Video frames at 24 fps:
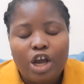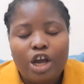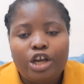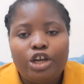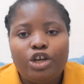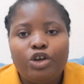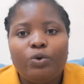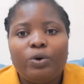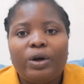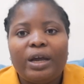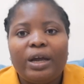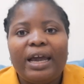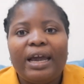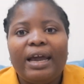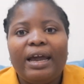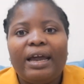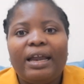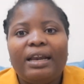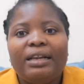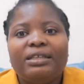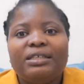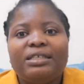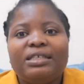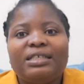You
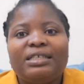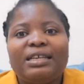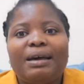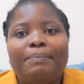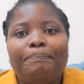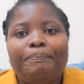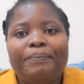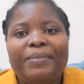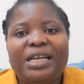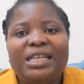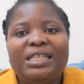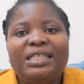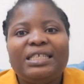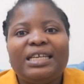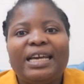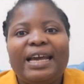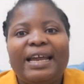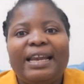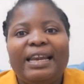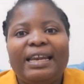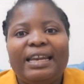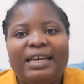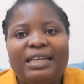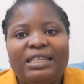can submit
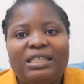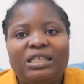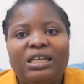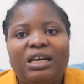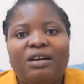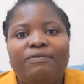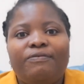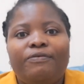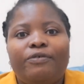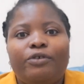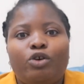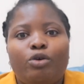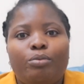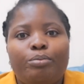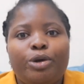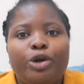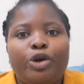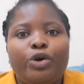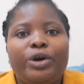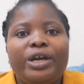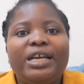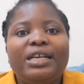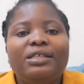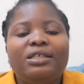a letter from
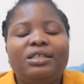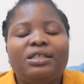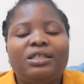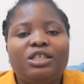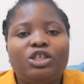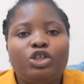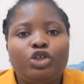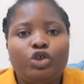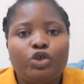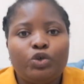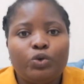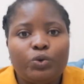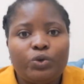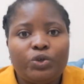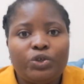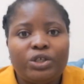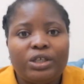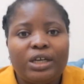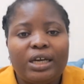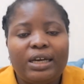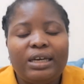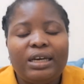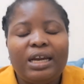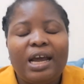your
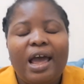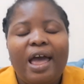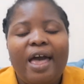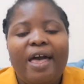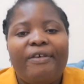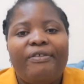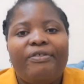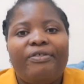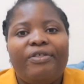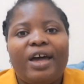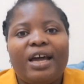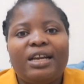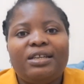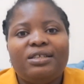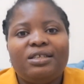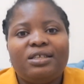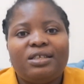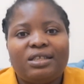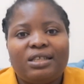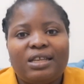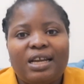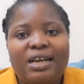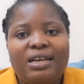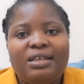institution that
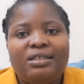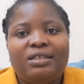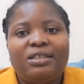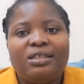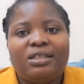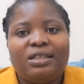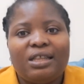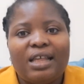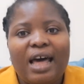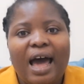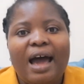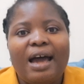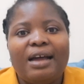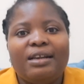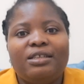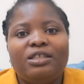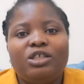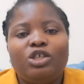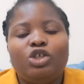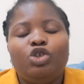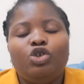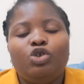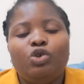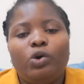states
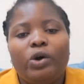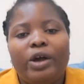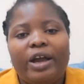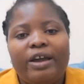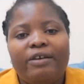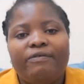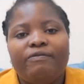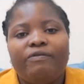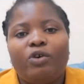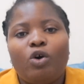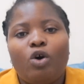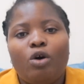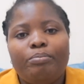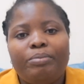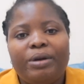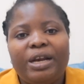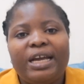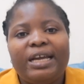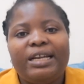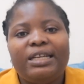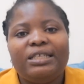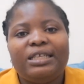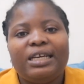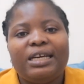that you have
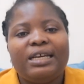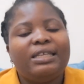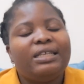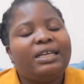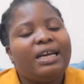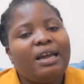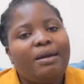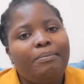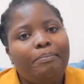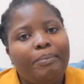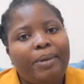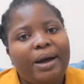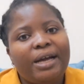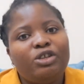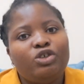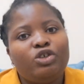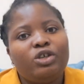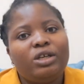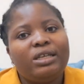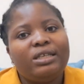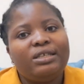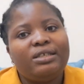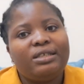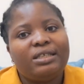completed a
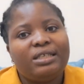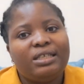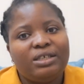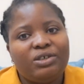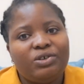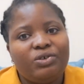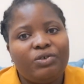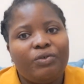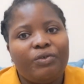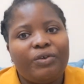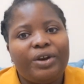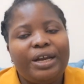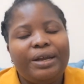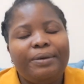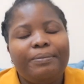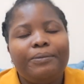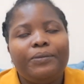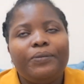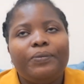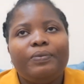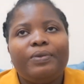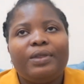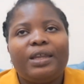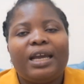bachelor's degree
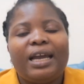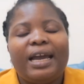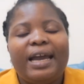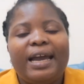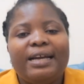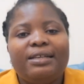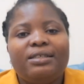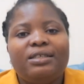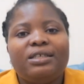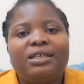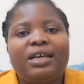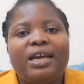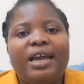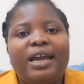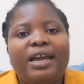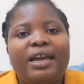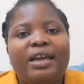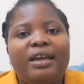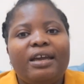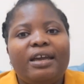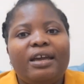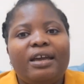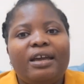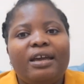at
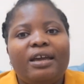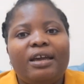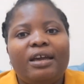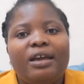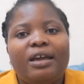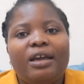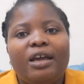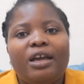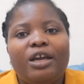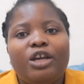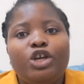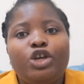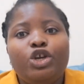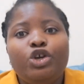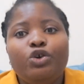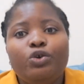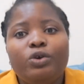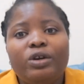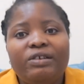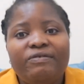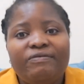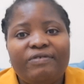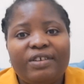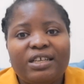a
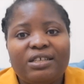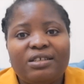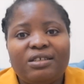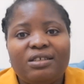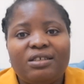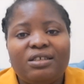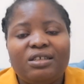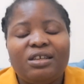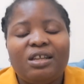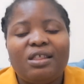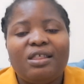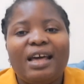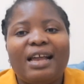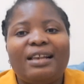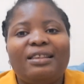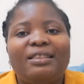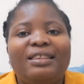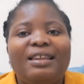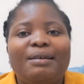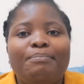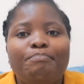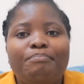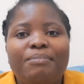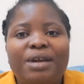university
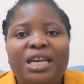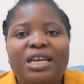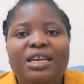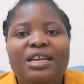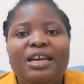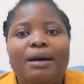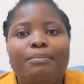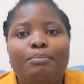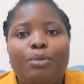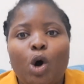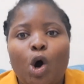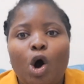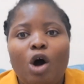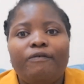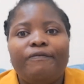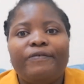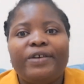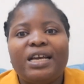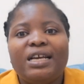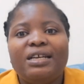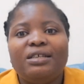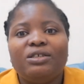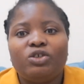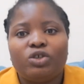that the medium
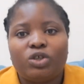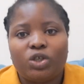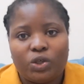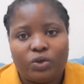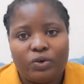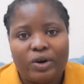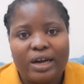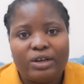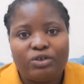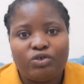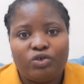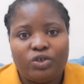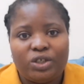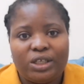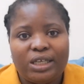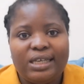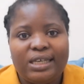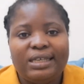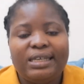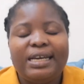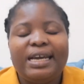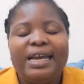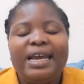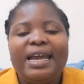of
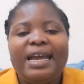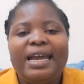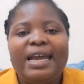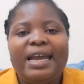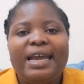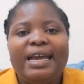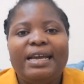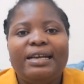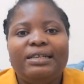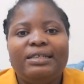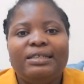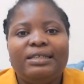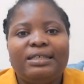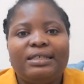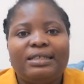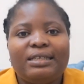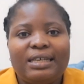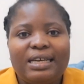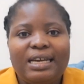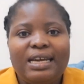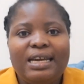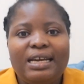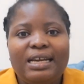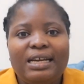instruction is
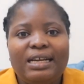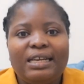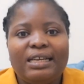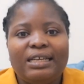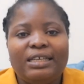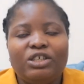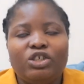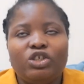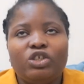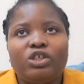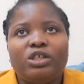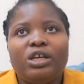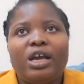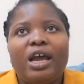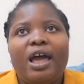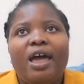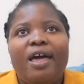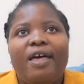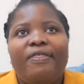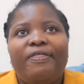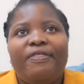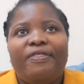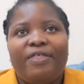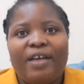English.
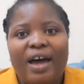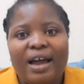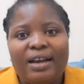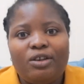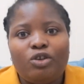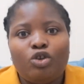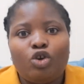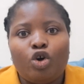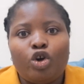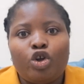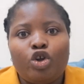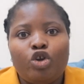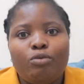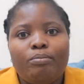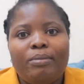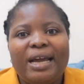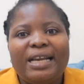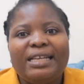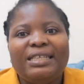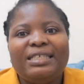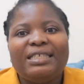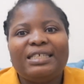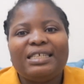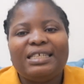That
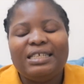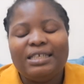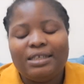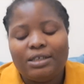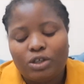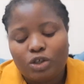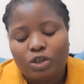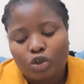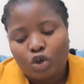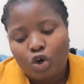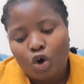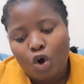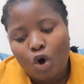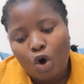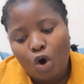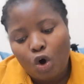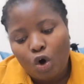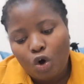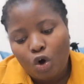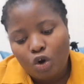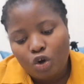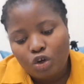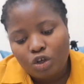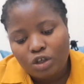document is
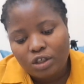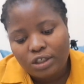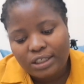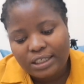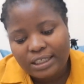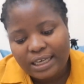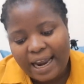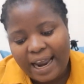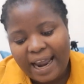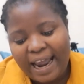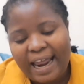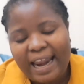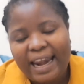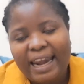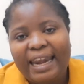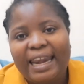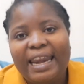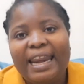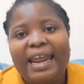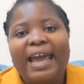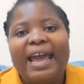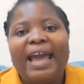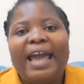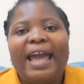called
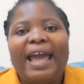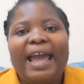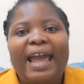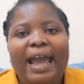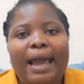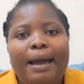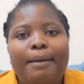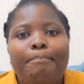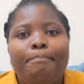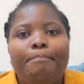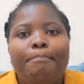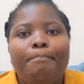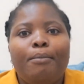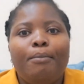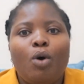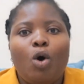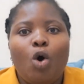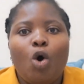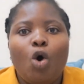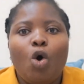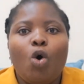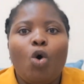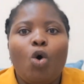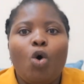an
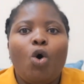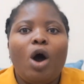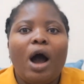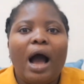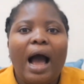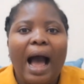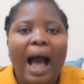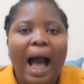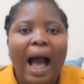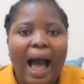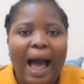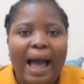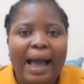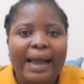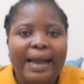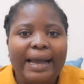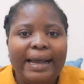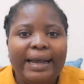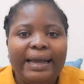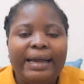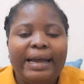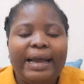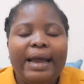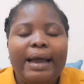MOI,
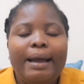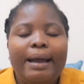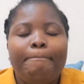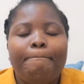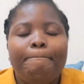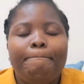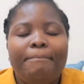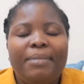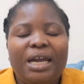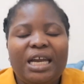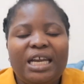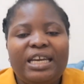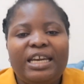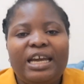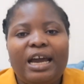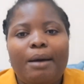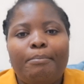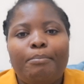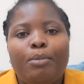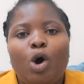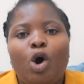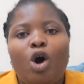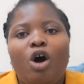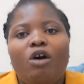
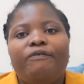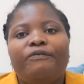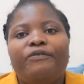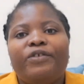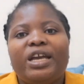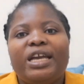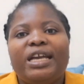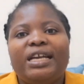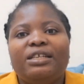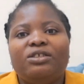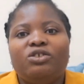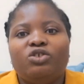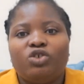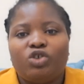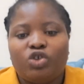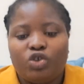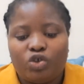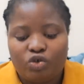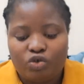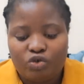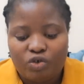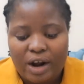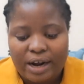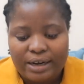medium of
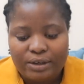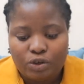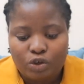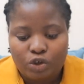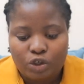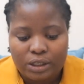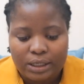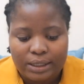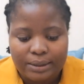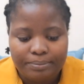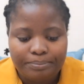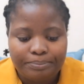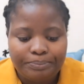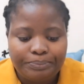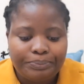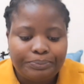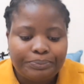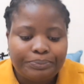instruction.